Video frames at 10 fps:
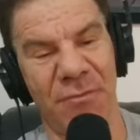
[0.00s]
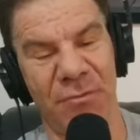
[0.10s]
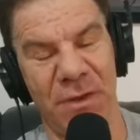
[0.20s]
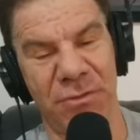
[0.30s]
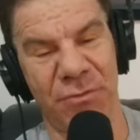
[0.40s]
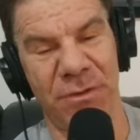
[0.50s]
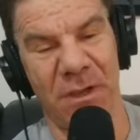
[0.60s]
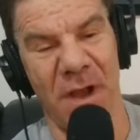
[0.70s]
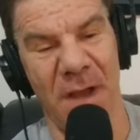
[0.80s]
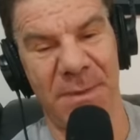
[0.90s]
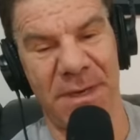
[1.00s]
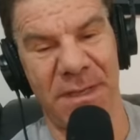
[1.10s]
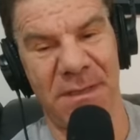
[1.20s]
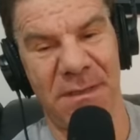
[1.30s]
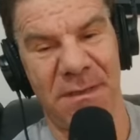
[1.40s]
I mean, other than doing the
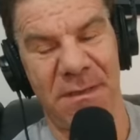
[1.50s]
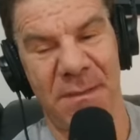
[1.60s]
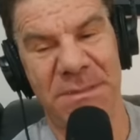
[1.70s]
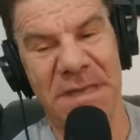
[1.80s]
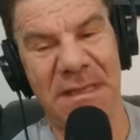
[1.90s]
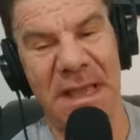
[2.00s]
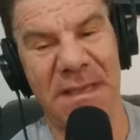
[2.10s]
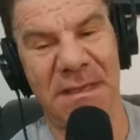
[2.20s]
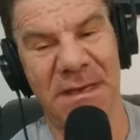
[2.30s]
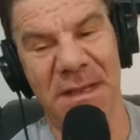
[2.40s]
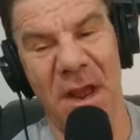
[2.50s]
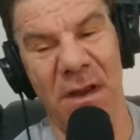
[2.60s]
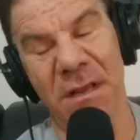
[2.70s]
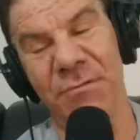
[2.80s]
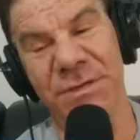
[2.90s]
comedy. I mean, it's not like any,
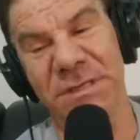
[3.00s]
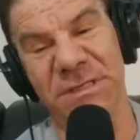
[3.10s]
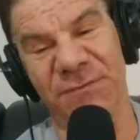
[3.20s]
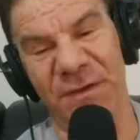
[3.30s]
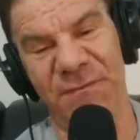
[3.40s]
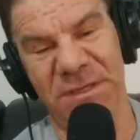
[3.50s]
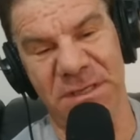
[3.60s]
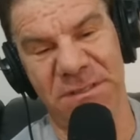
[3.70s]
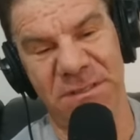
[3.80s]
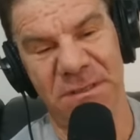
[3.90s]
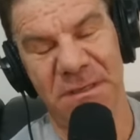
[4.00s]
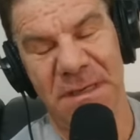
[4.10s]
you know he's in his fifties.